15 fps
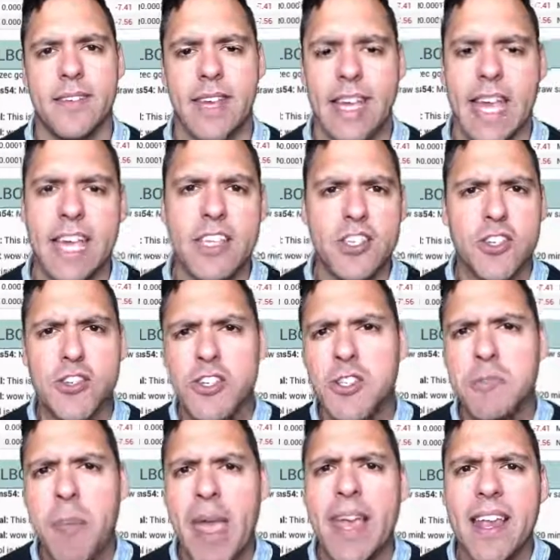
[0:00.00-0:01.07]
Okay, so
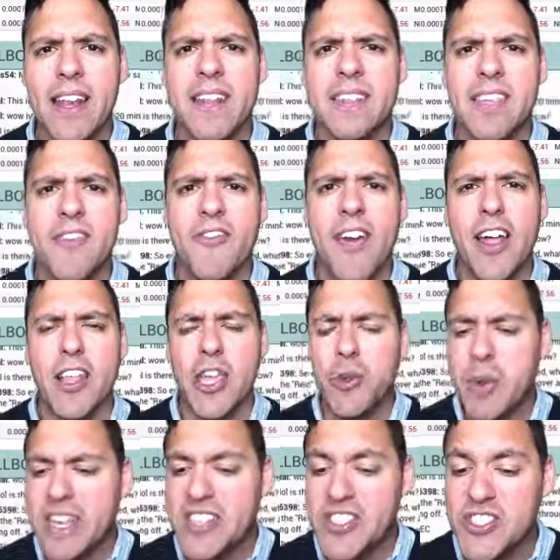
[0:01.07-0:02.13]
speculative
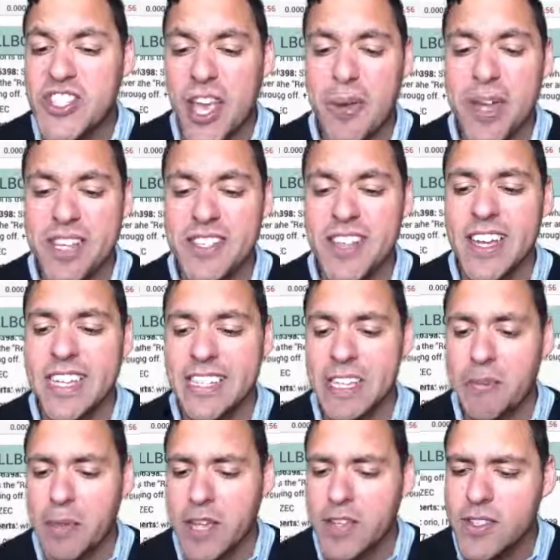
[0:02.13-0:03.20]
value is so
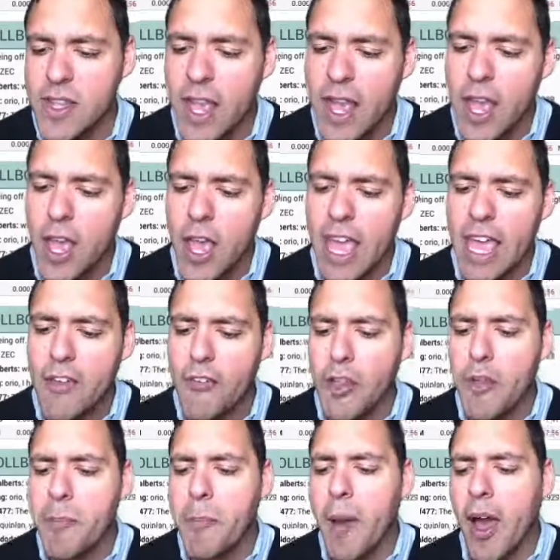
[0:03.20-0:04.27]
exciting because if
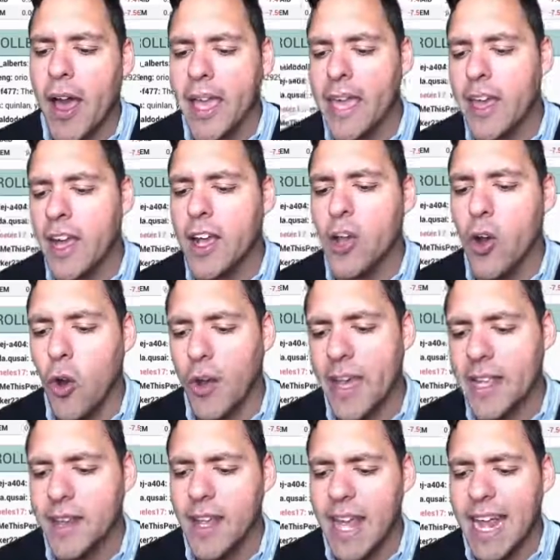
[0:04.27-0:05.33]
you buy a
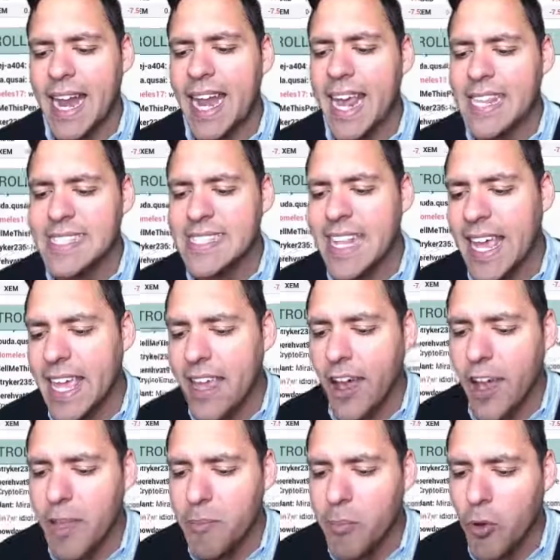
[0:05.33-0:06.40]
coin, let's say
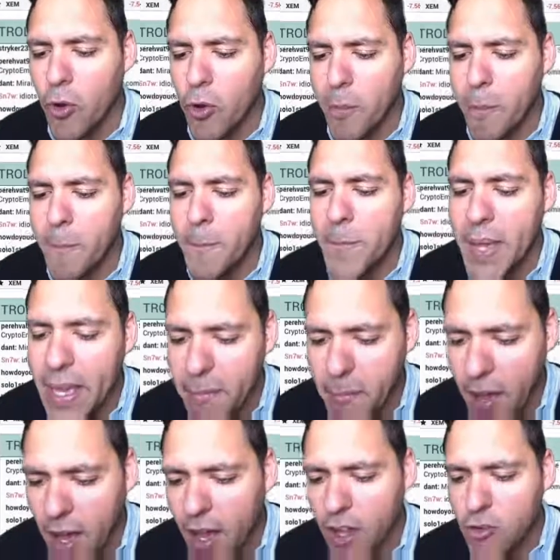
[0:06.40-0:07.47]
I bought
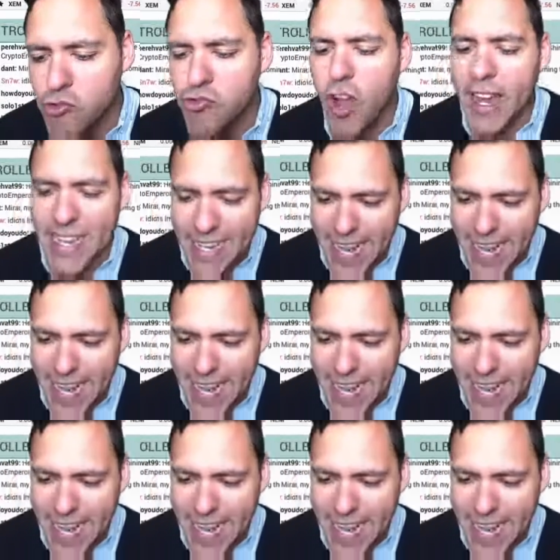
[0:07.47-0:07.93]
Bitmark right